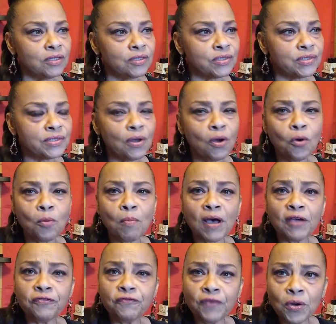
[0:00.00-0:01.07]
So
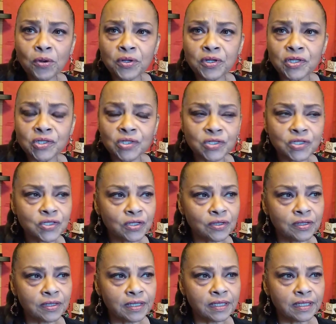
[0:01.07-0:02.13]
my focus
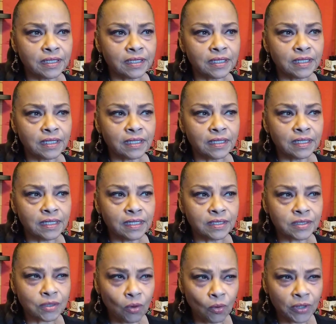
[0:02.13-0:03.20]

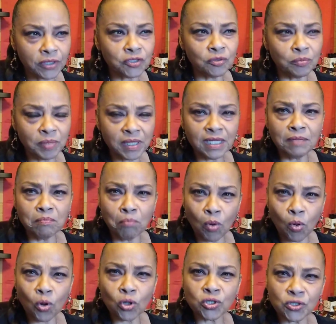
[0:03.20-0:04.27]
is going to be
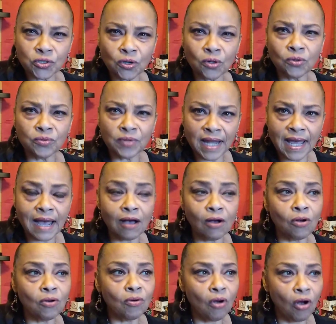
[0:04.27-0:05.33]
more so
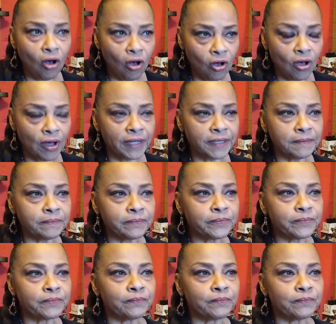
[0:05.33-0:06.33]
now on